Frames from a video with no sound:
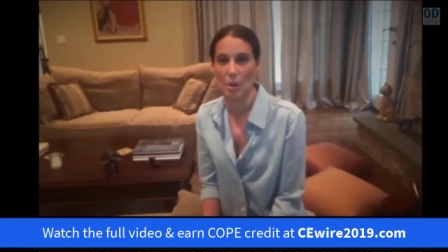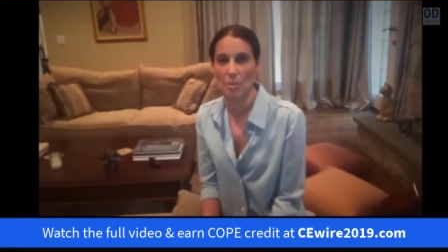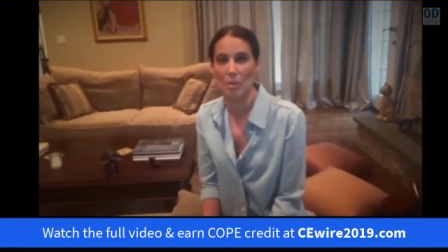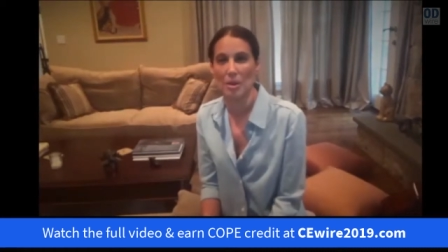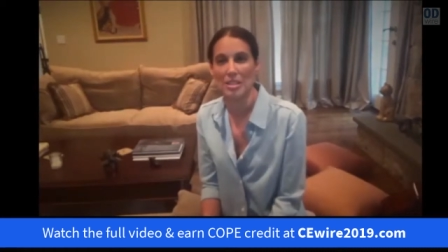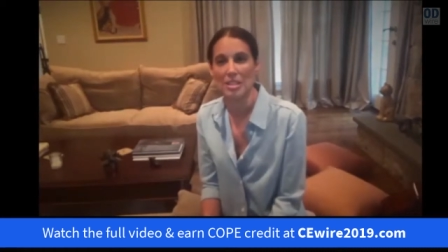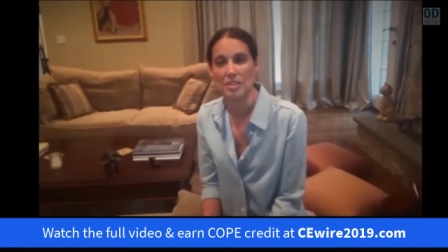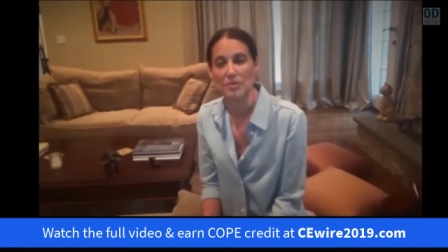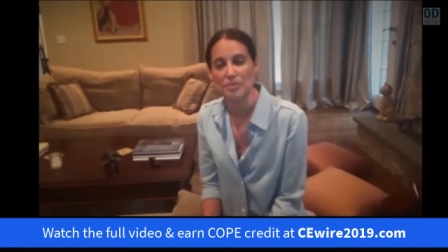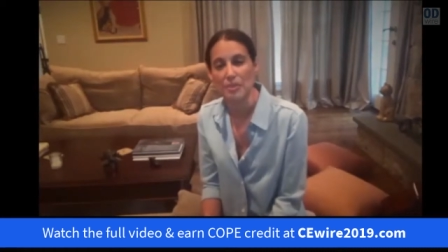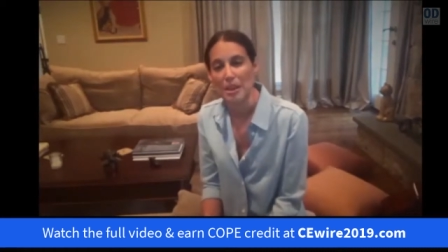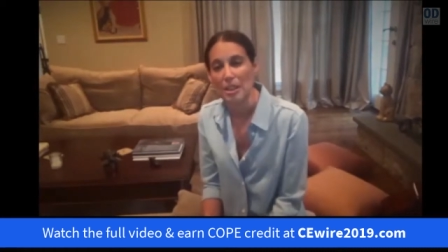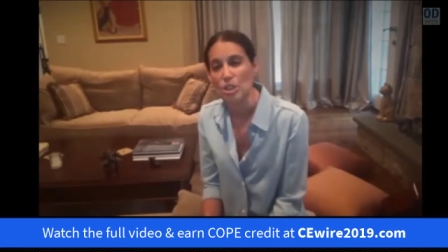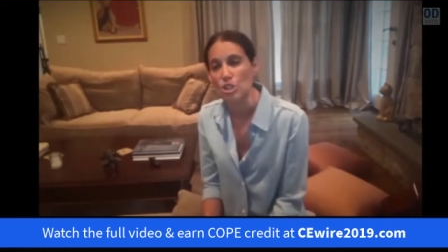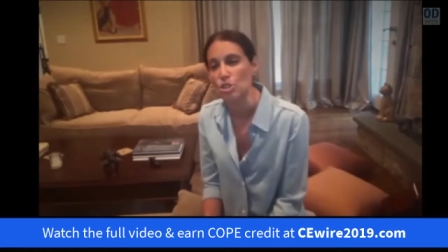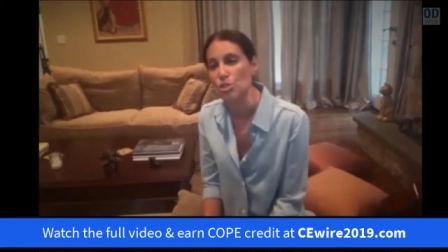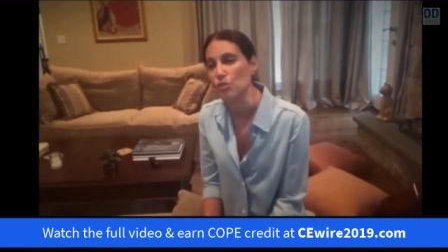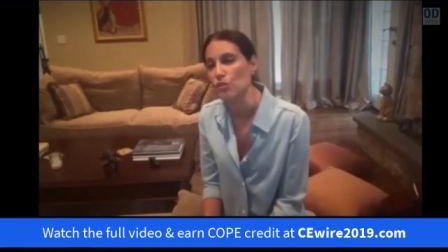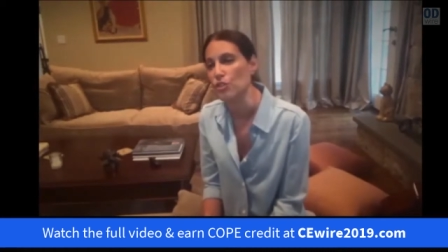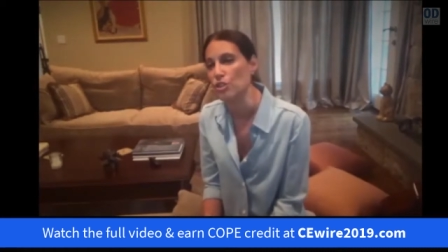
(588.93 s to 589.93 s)
My
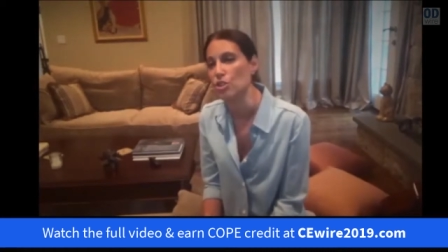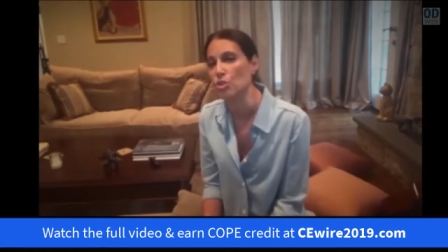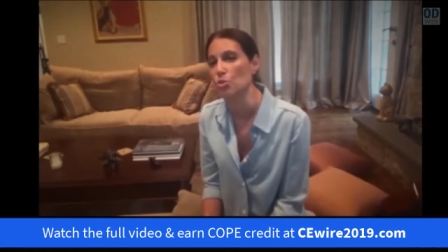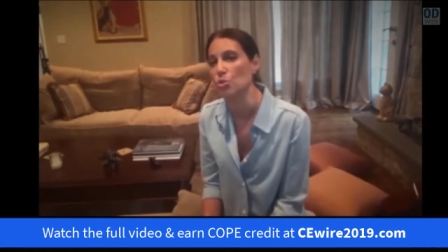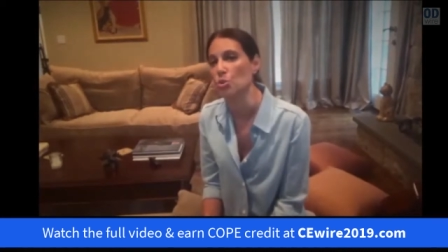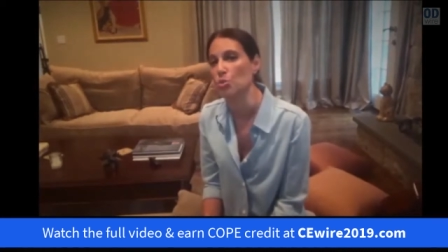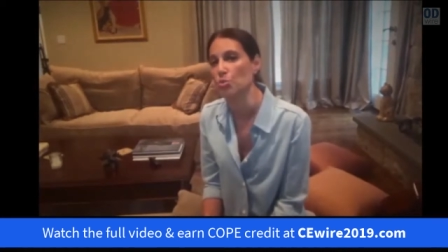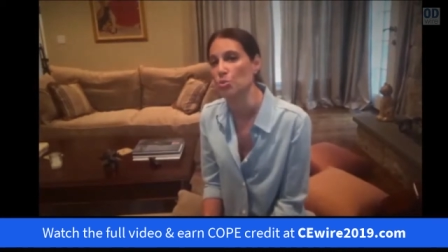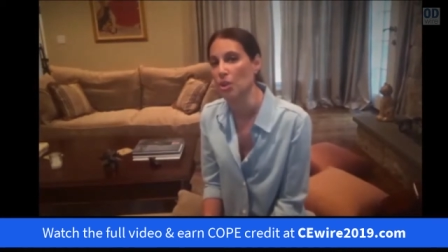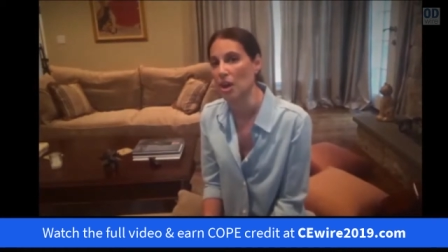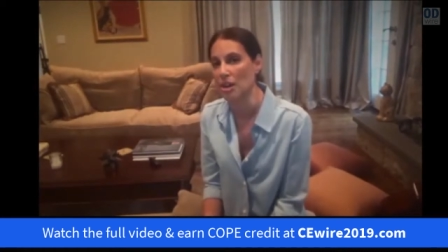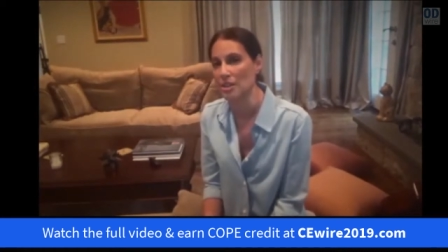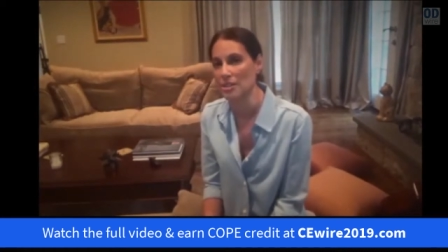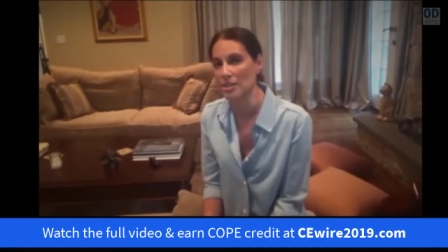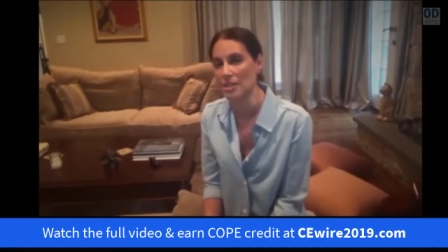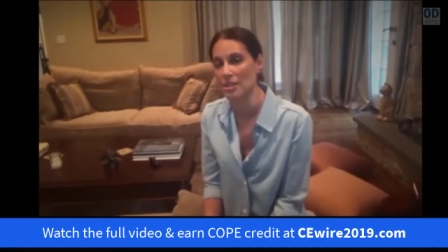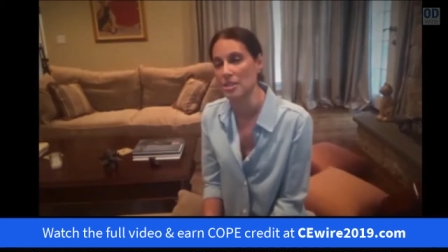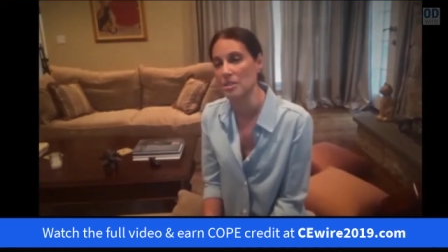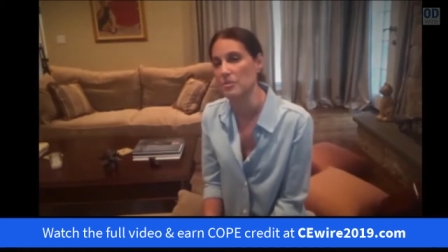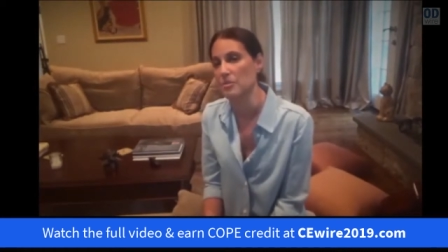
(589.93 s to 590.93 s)
spatial visual
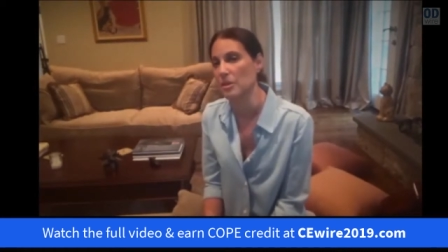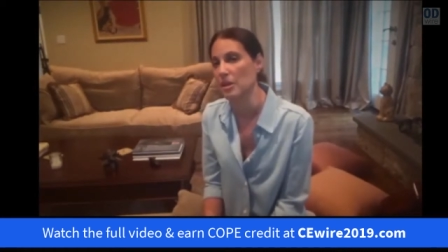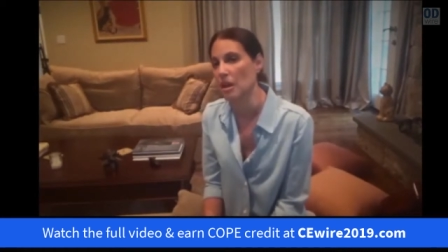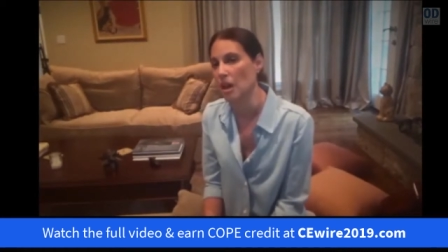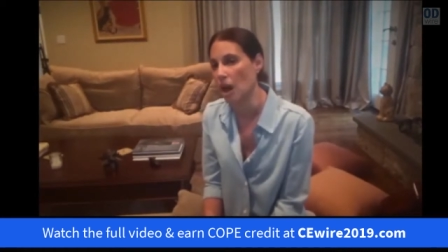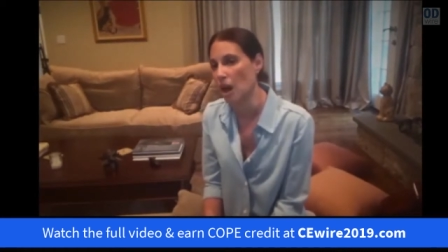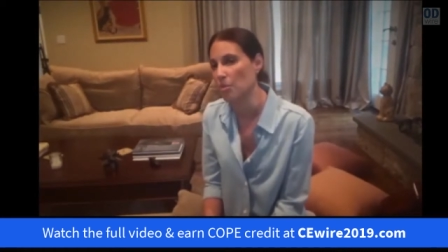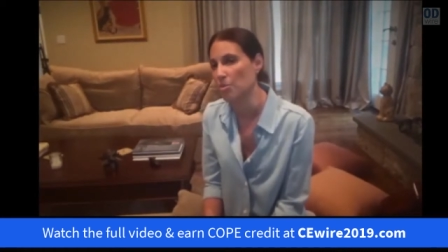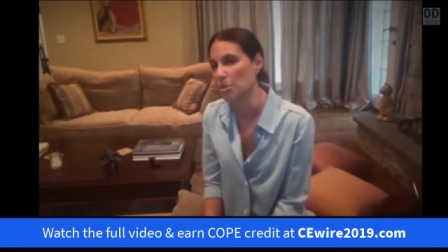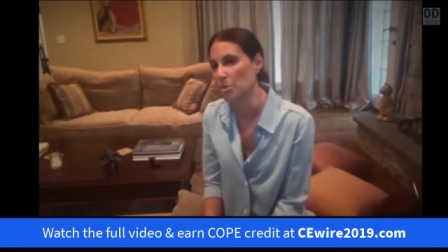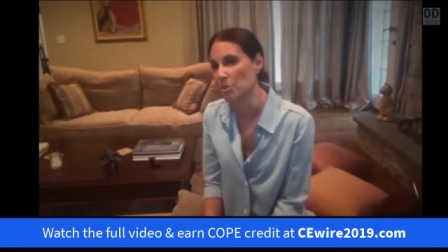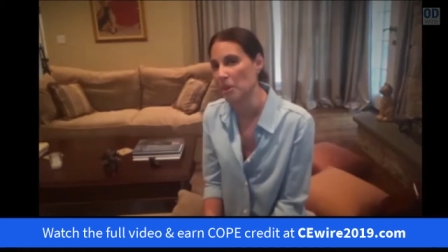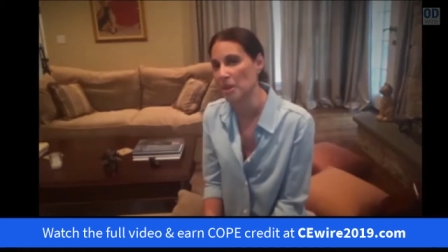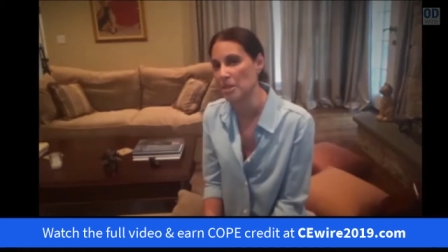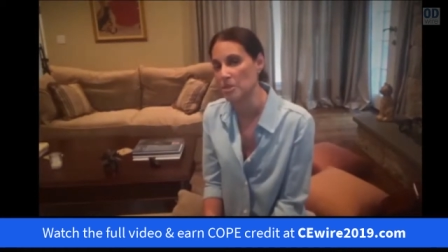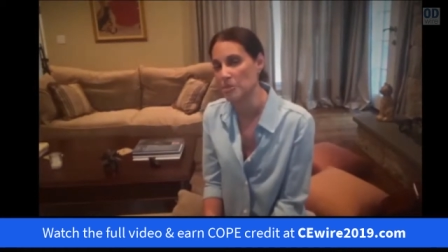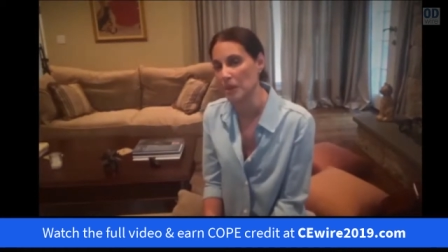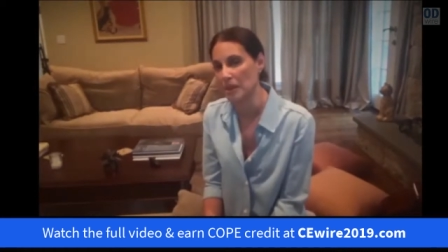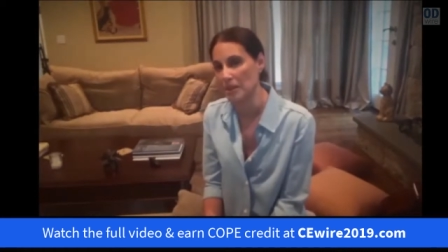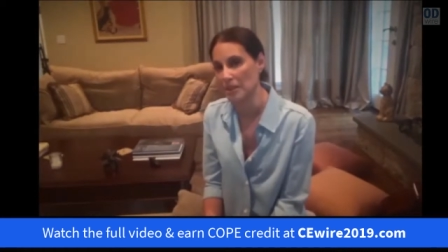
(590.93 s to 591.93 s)
process has been
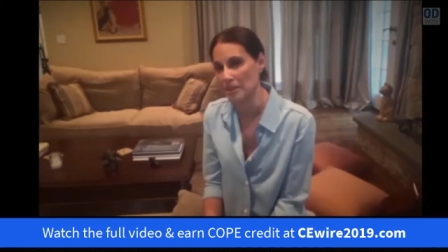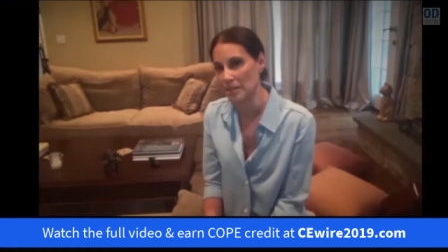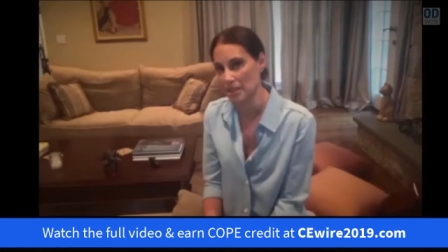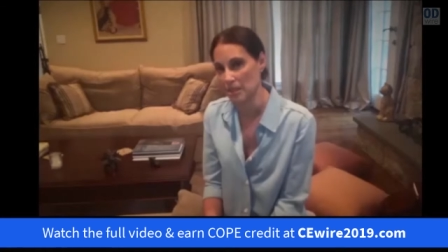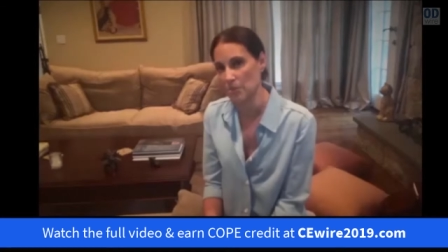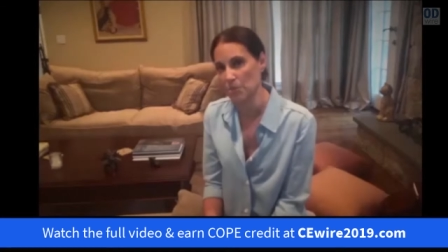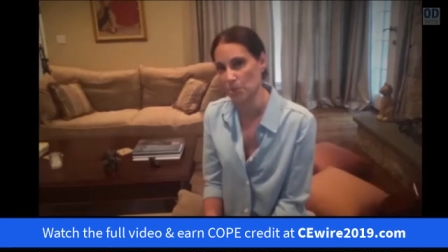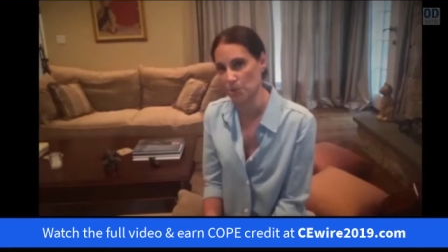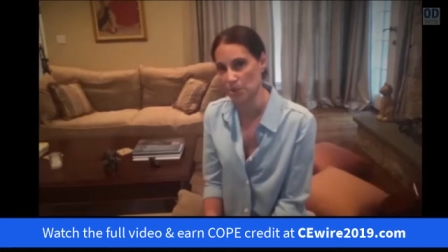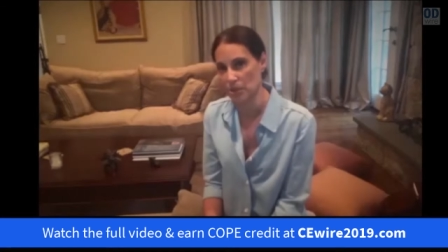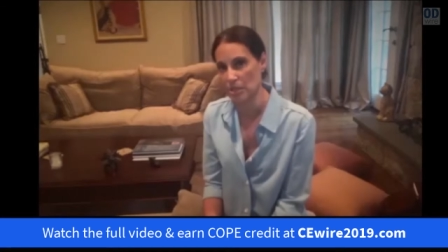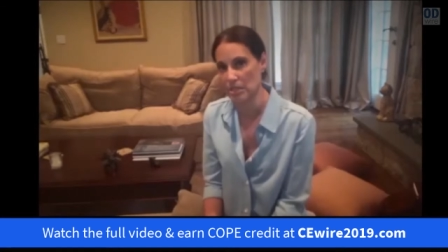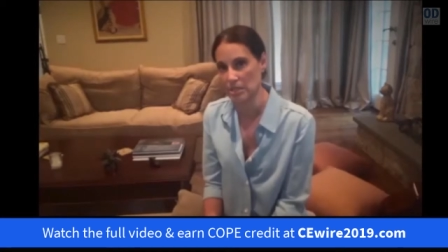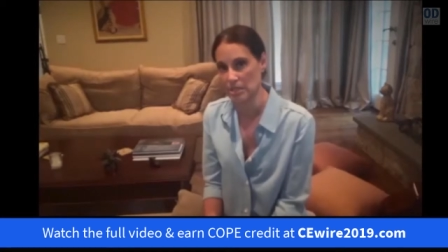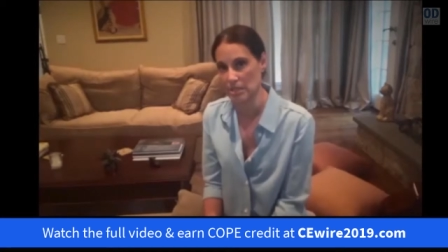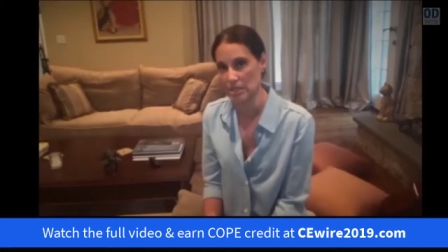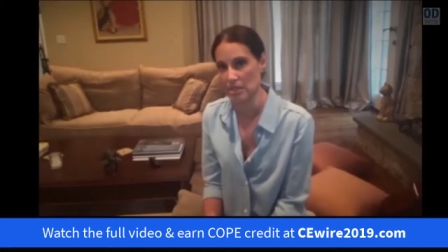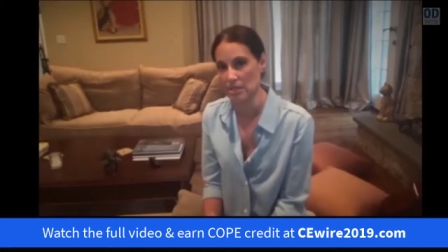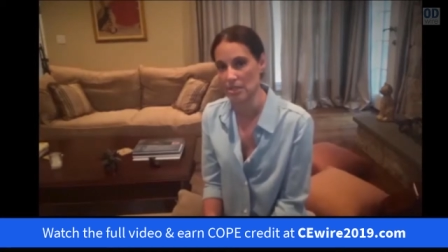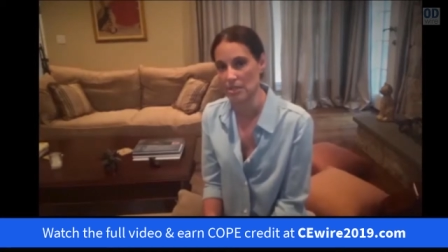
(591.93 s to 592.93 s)
compromised by the tick-borne
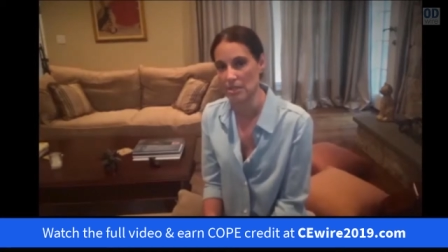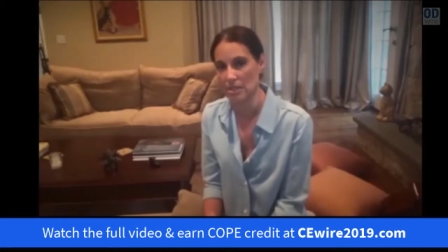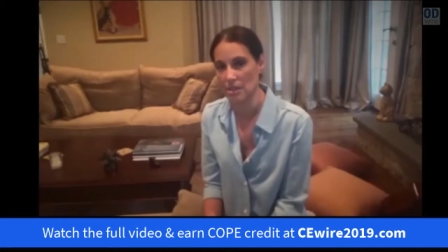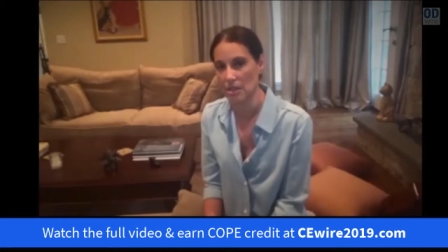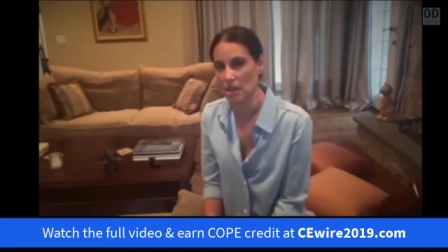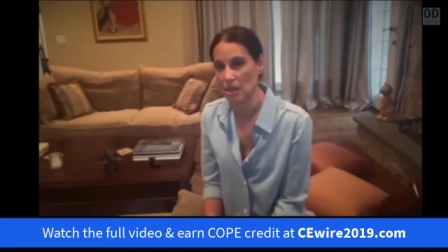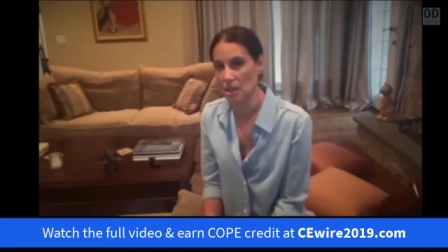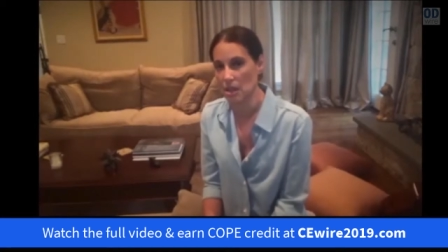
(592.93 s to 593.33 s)
disease.